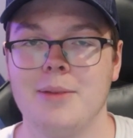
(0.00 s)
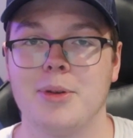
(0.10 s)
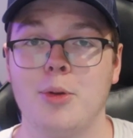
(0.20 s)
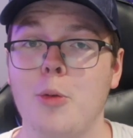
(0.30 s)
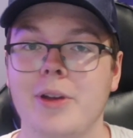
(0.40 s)

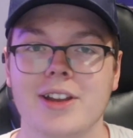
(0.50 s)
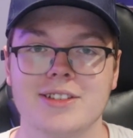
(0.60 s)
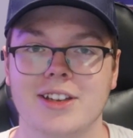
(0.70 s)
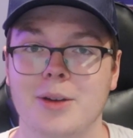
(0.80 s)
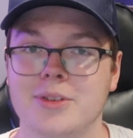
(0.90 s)
But I'm hoping it
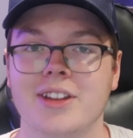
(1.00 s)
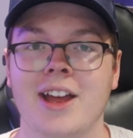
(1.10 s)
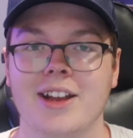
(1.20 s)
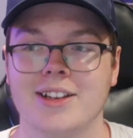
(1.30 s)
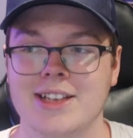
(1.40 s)
doesn't come to
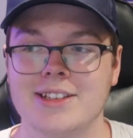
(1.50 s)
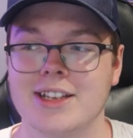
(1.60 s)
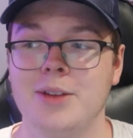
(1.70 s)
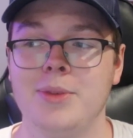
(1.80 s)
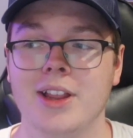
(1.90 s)
that because that's
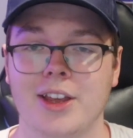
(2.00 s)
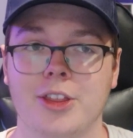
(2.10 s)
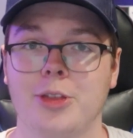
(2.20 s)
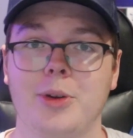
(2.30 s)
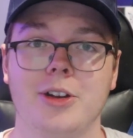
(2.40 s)
going to be like
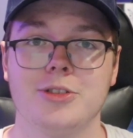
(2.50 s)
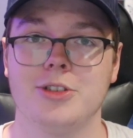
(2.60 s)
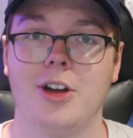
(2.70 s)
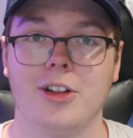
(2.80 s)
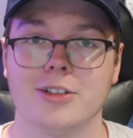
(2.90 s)

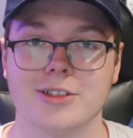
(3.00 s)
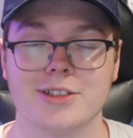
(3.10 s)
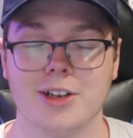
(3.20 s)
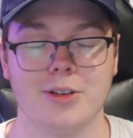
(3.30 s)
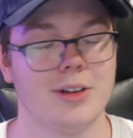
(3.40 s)
$300.
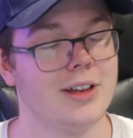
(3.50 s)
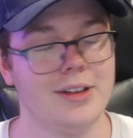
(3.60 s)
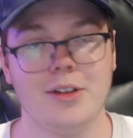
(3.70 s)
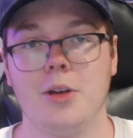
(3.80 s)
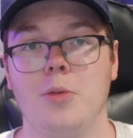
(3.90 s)
So
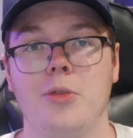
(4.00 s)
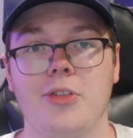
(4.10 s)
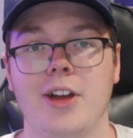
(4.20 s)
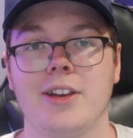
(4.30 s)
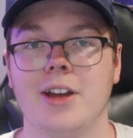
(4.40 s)
we'll
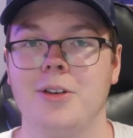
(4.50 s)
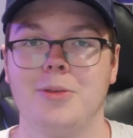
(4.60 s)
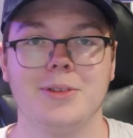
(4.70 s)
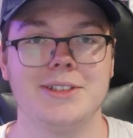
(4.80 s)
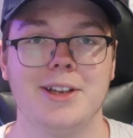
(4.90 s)
find
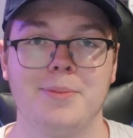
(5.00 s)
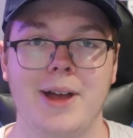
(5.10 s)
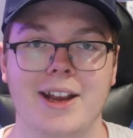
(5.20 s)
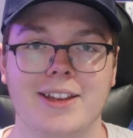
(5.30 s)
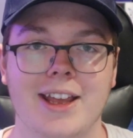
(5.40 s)
out. We'll see how
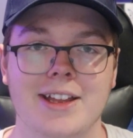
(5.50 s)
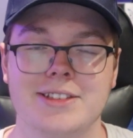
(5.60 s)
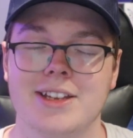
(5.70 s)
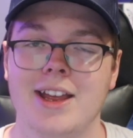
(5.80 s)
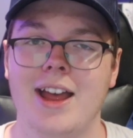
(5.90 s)
bad it
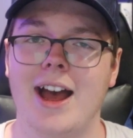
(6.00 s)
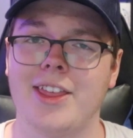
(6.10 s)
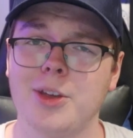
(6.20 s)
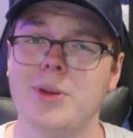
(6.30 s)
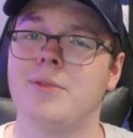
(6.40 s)
gets. I
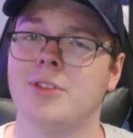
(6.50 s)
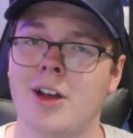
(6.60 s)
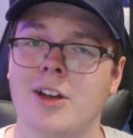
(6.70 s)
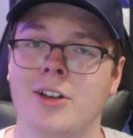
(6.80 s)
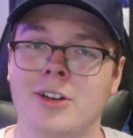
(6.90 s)
think we have
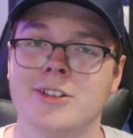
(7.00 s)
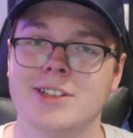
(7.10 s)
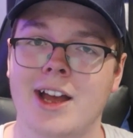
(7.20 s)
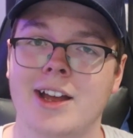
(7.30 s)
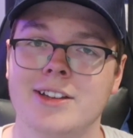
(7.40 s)
luck on her
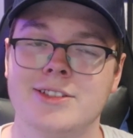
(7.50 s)
side.